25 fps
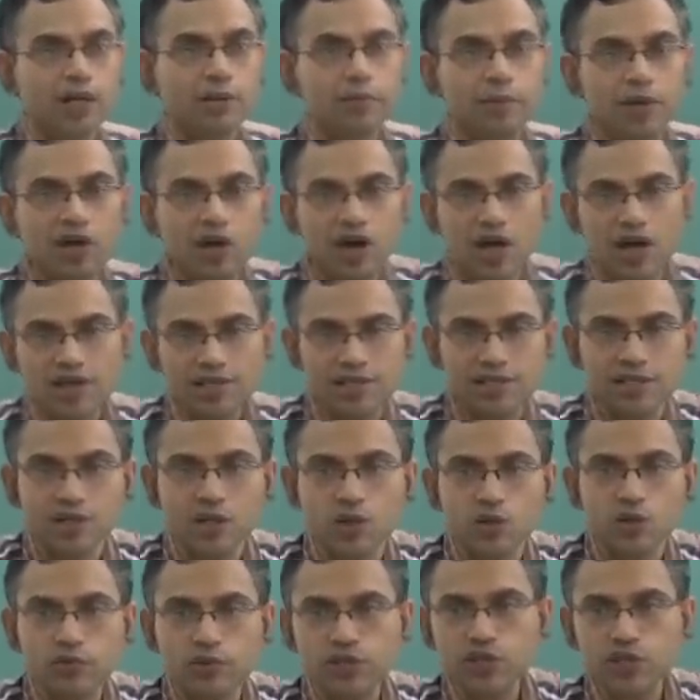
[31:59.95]
because
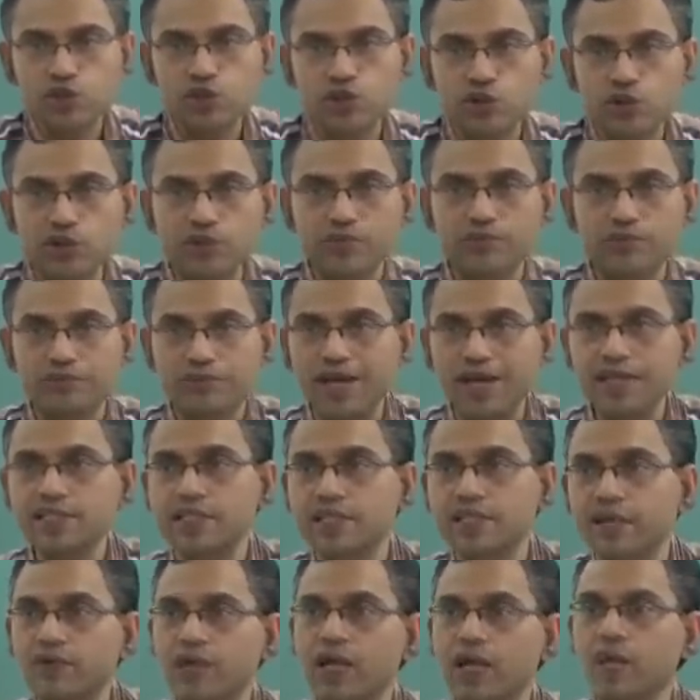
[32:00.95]
we should first
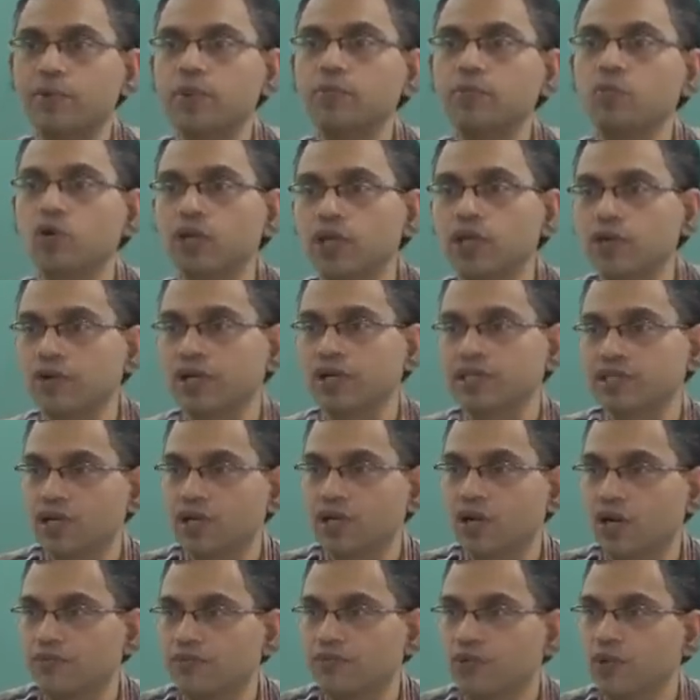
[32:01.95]
develop a motivation
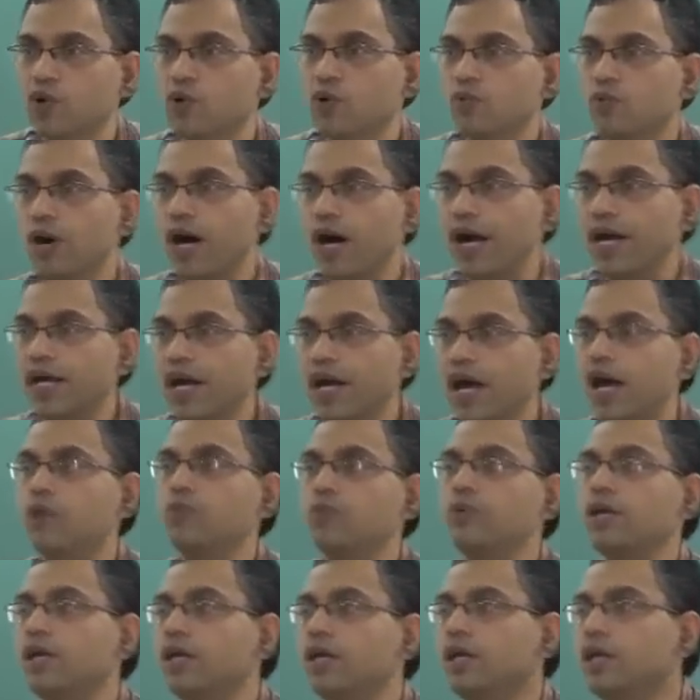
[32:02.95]
of why are
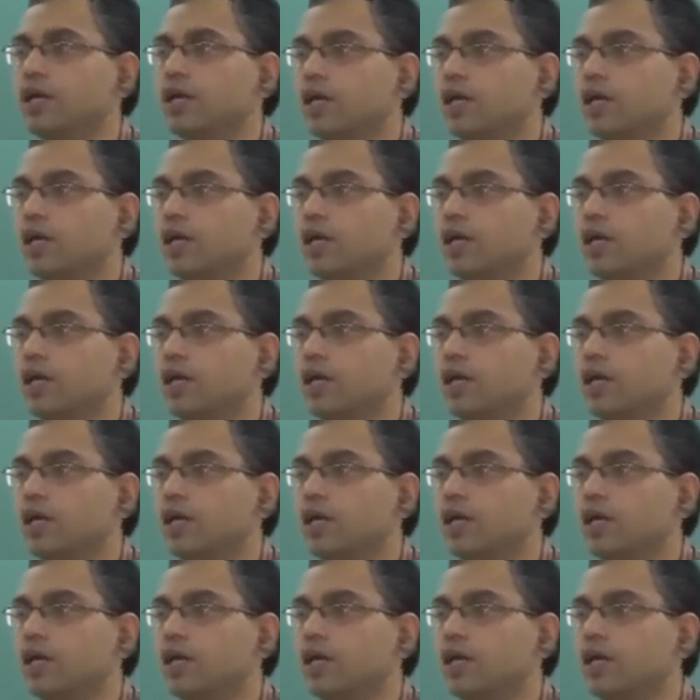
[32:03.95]
we